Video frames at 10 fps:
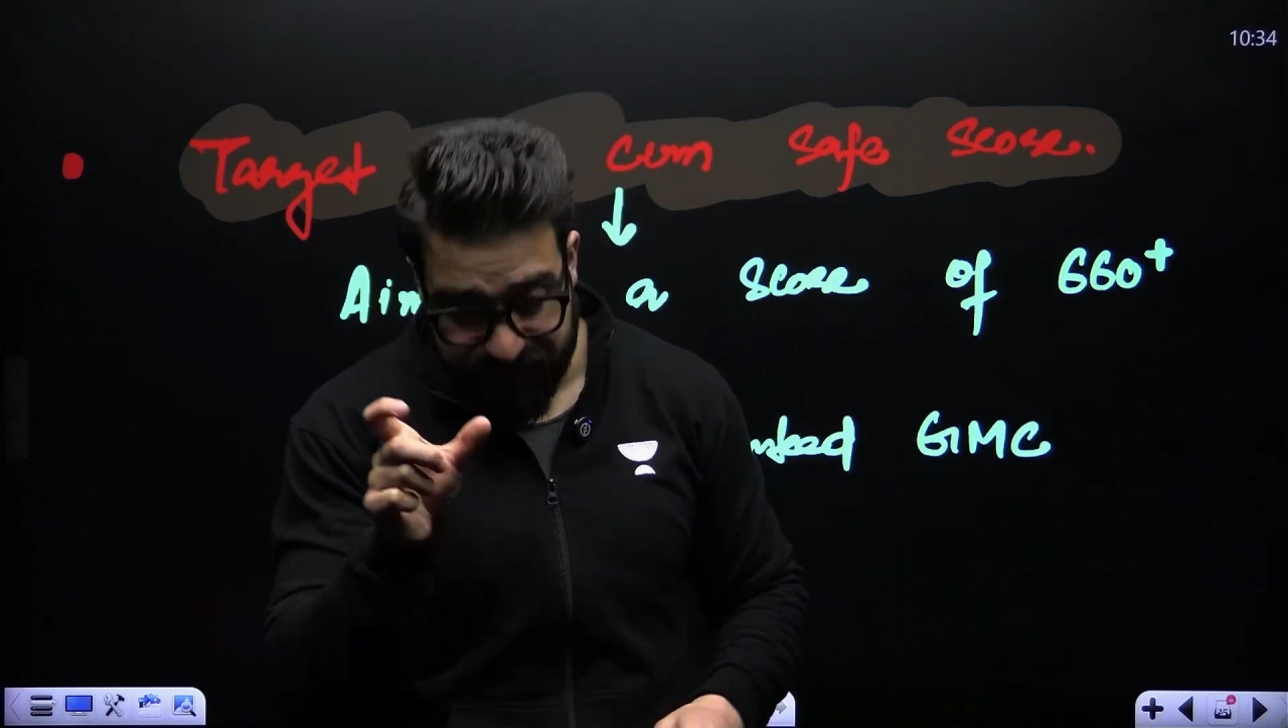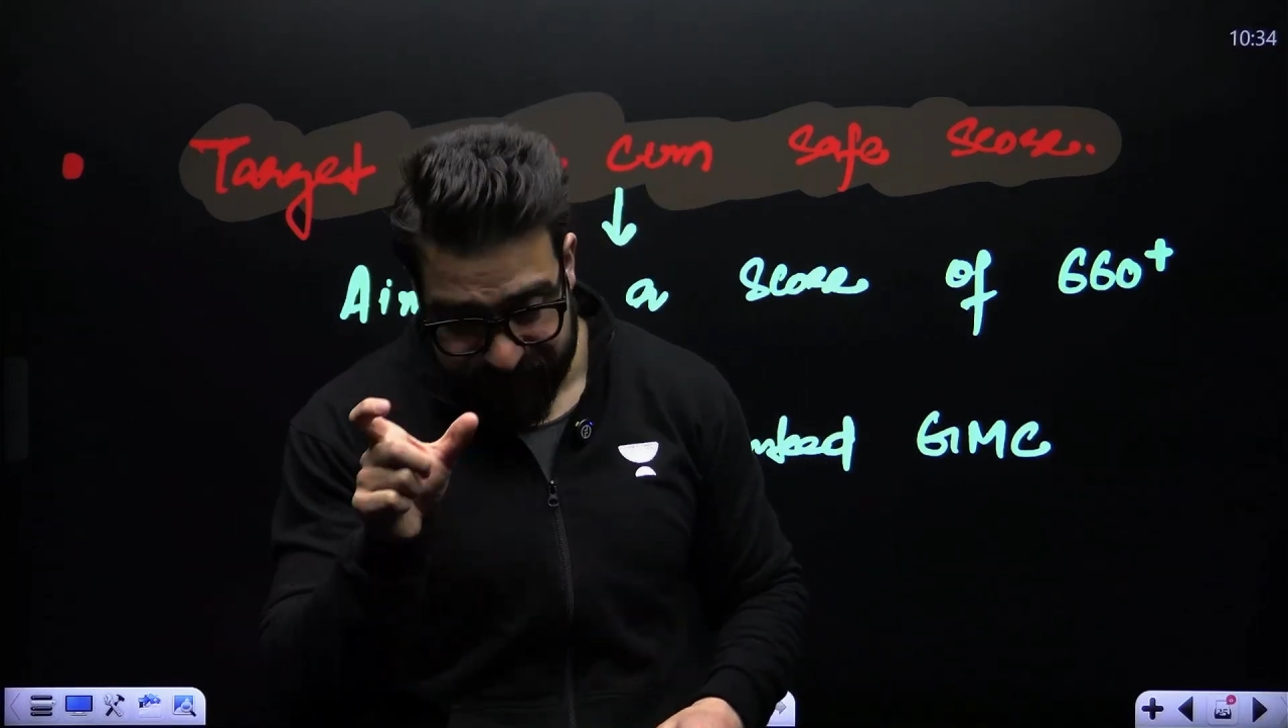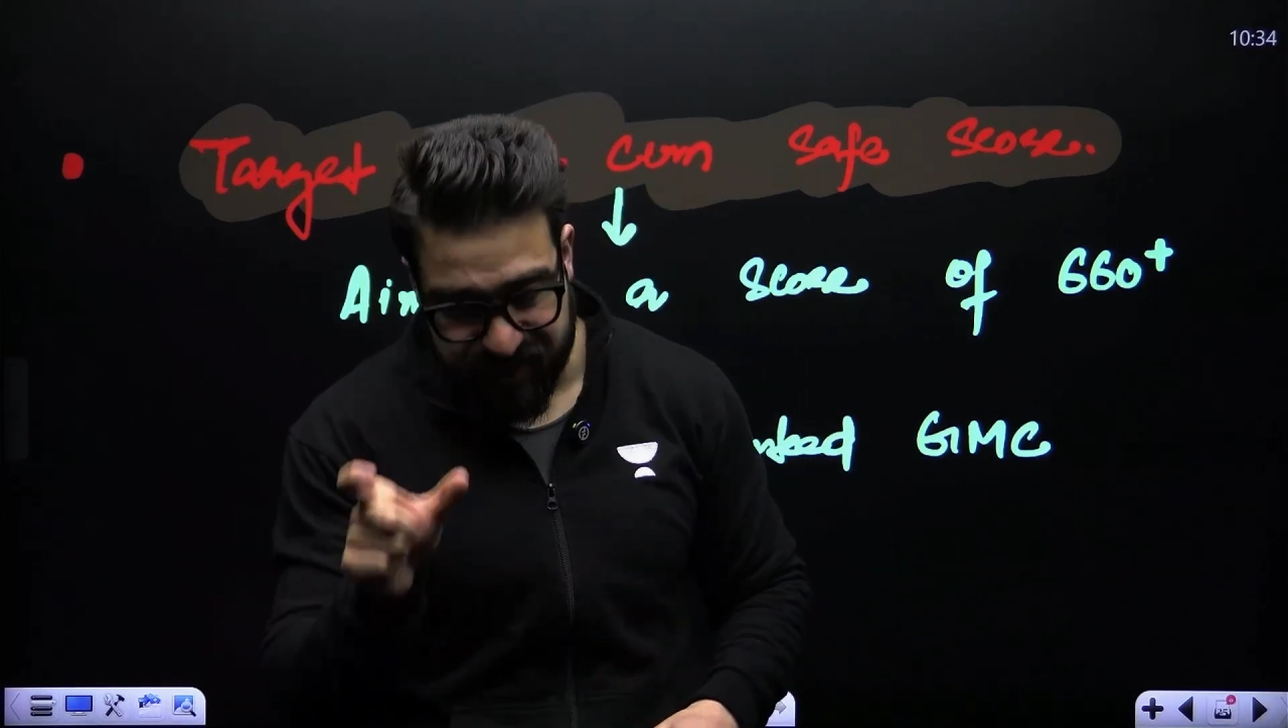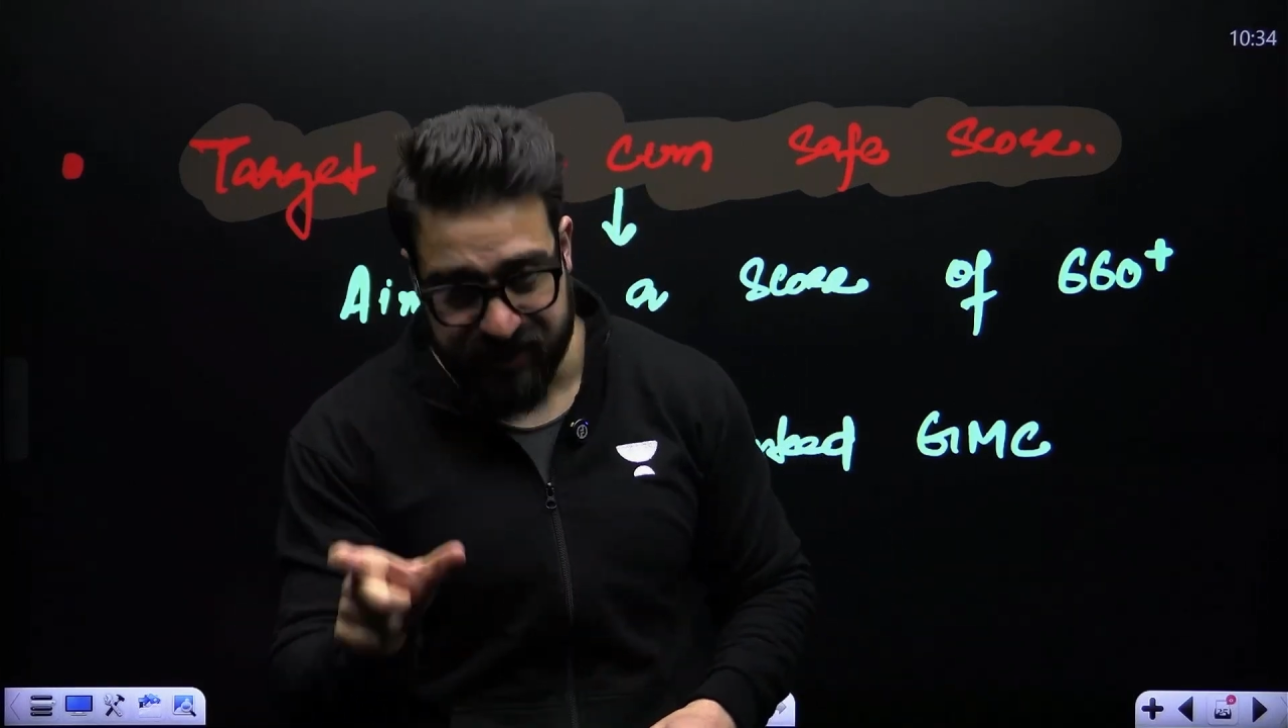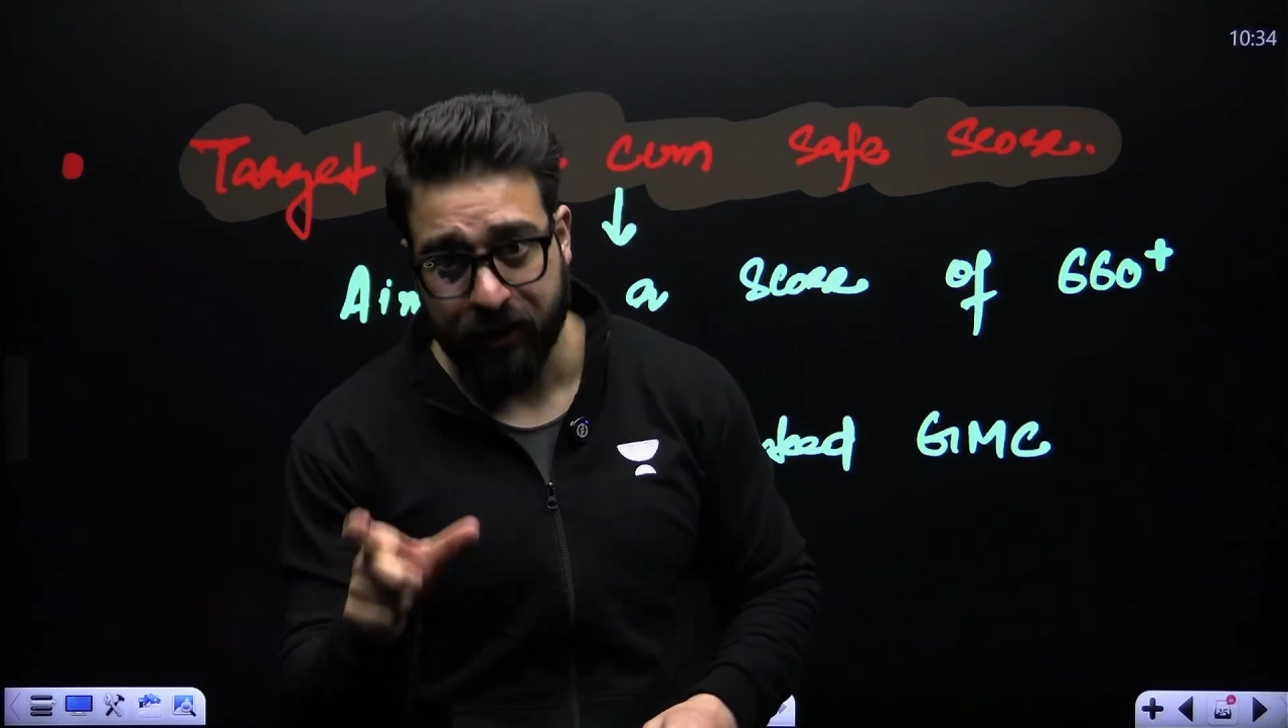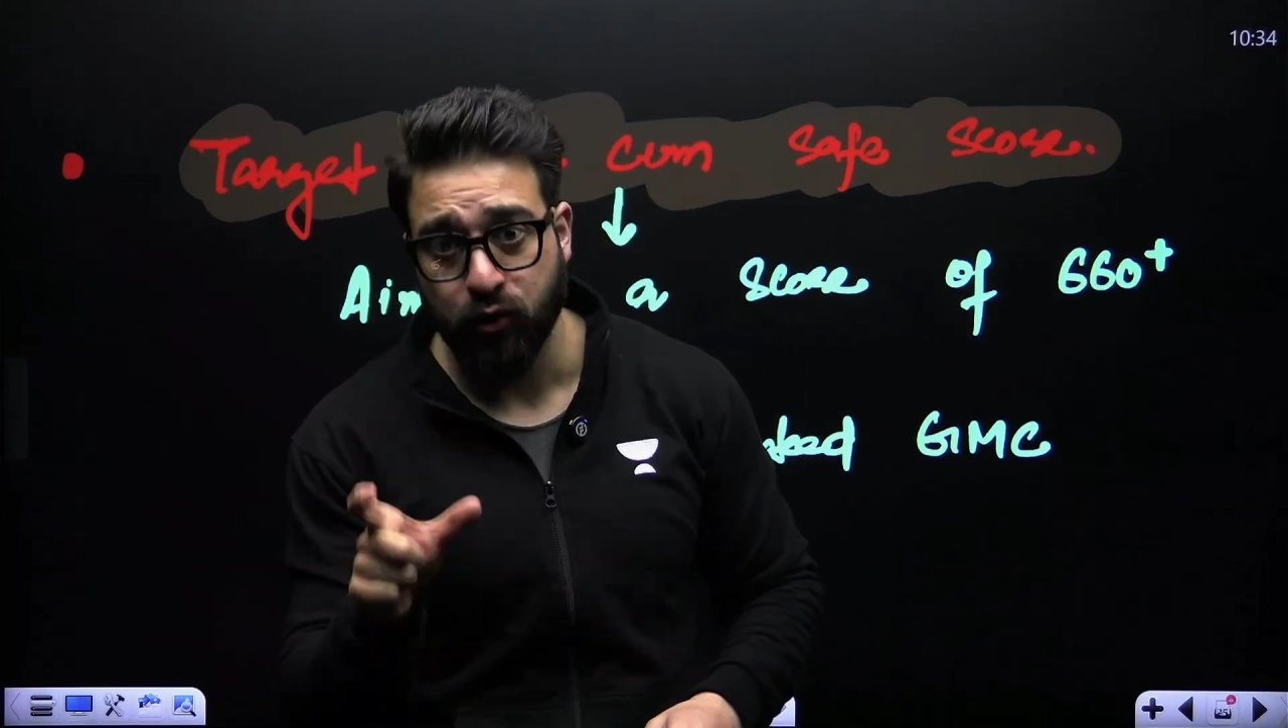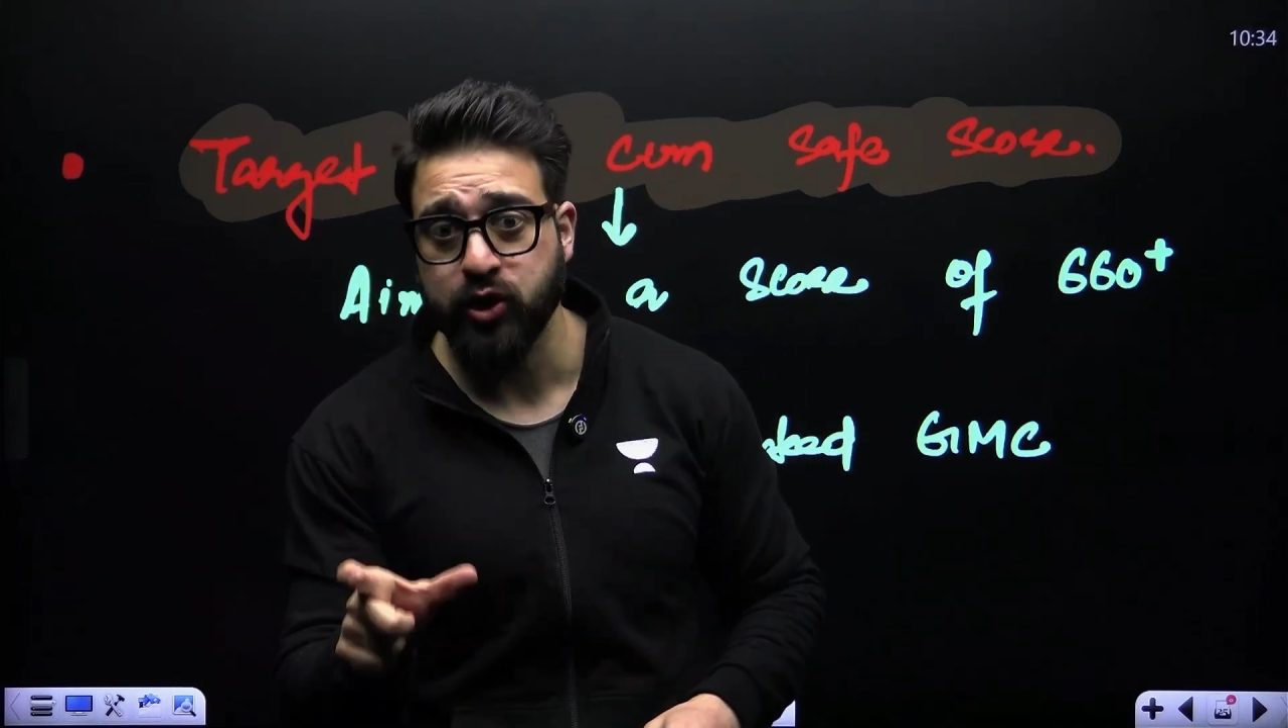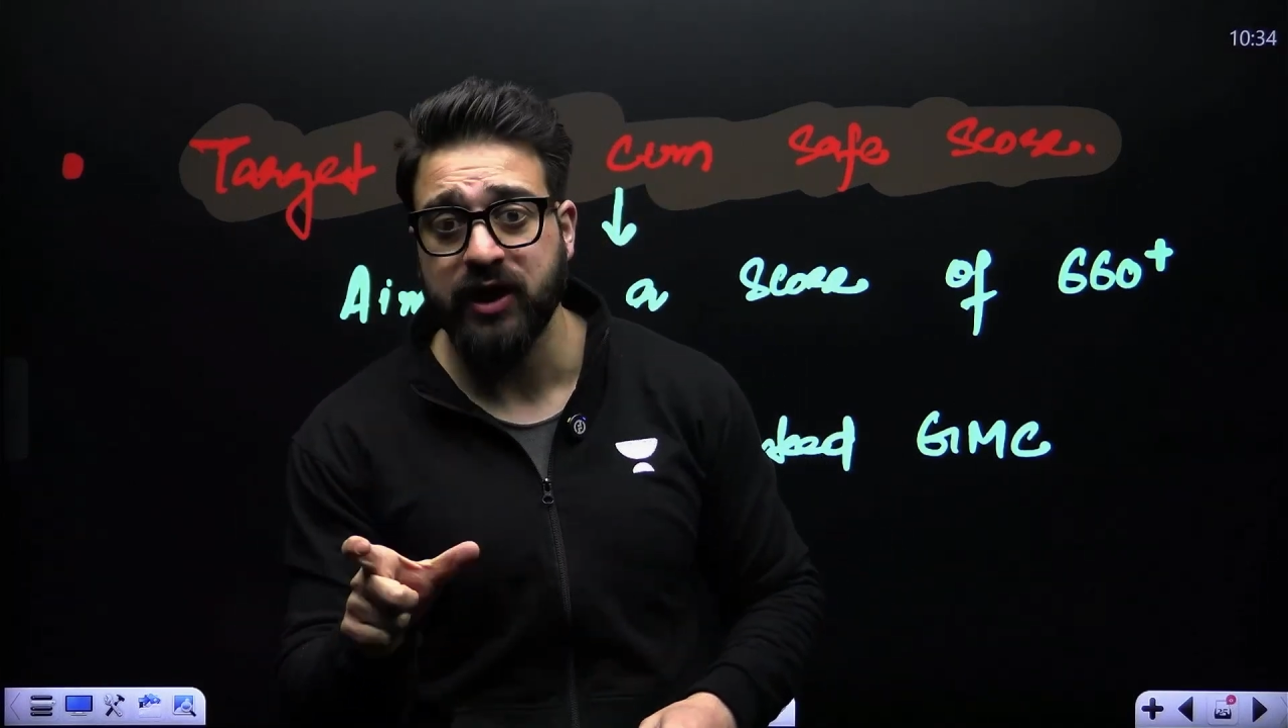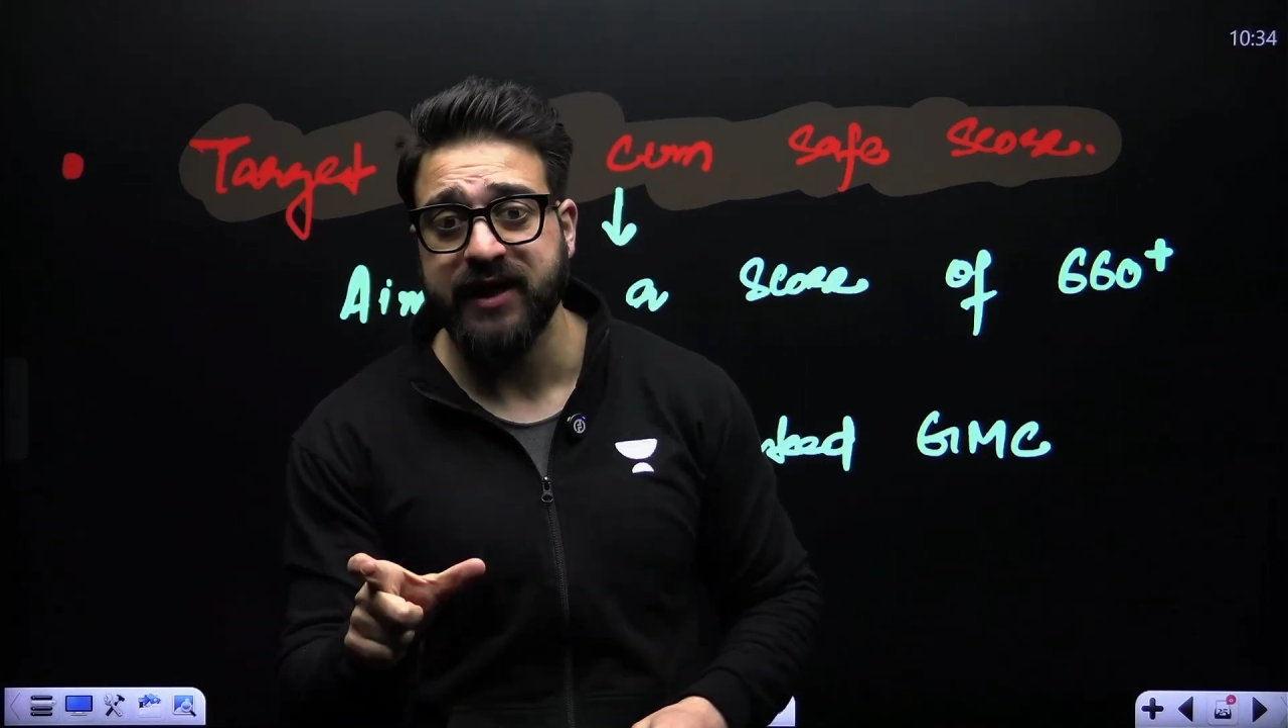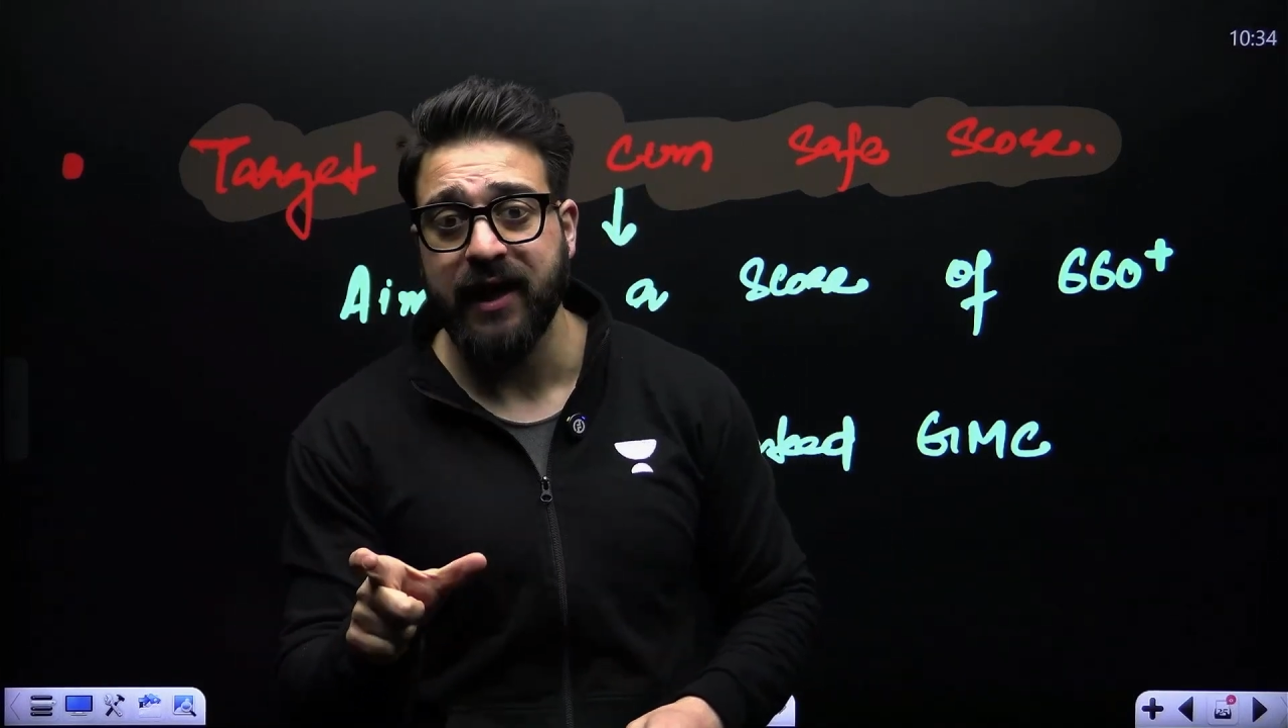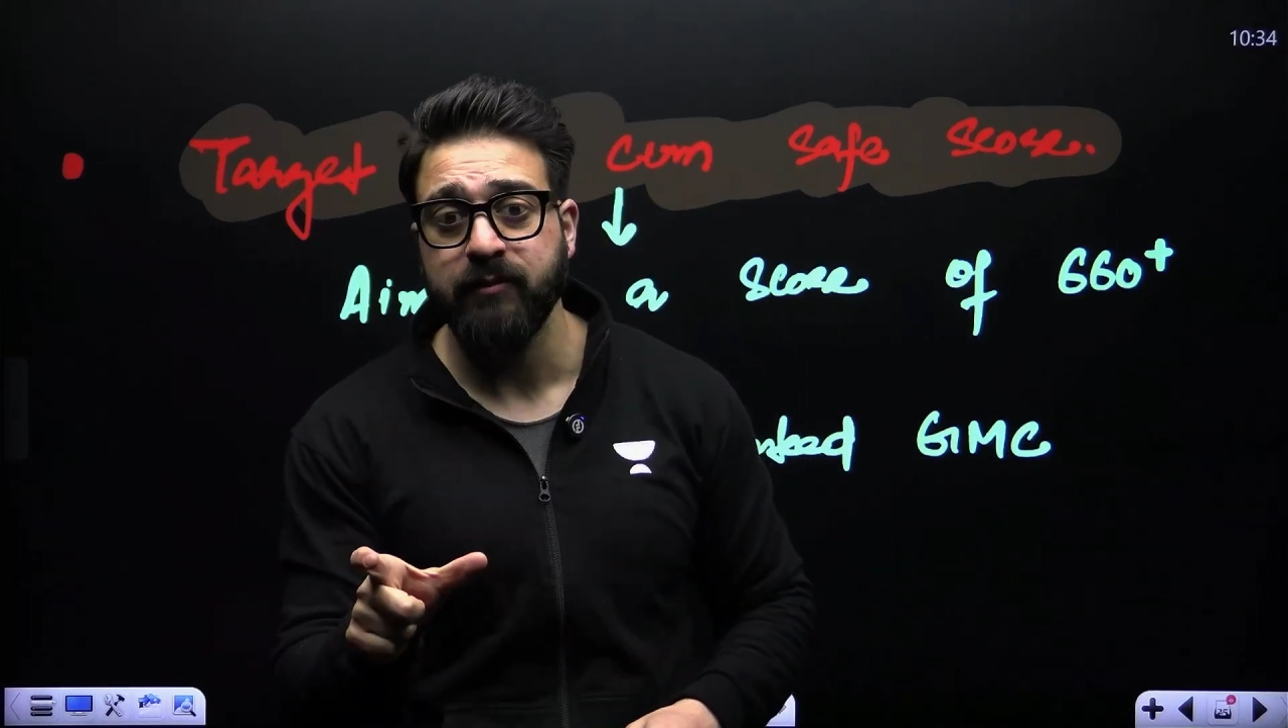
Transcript: is the crucial time.